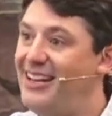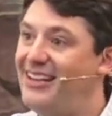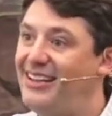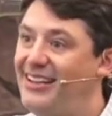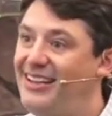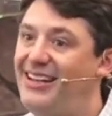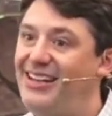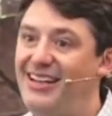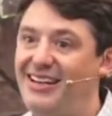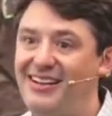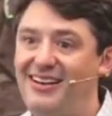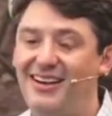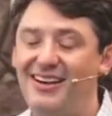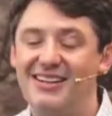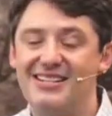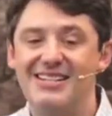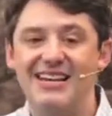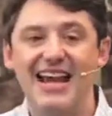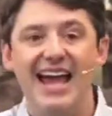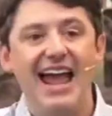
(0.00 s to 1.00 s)
Lydia
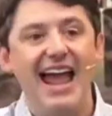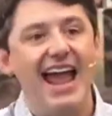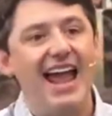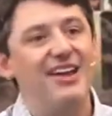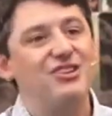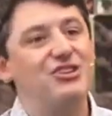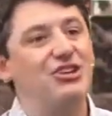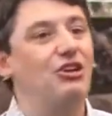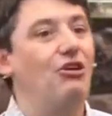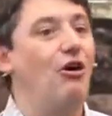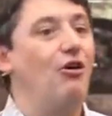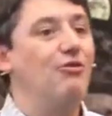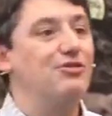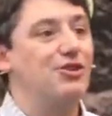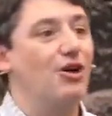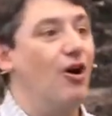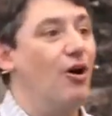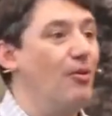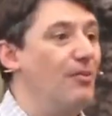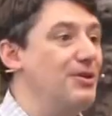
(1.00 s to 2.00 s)
does. And she goes
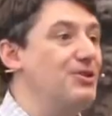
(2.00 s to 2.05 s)
home,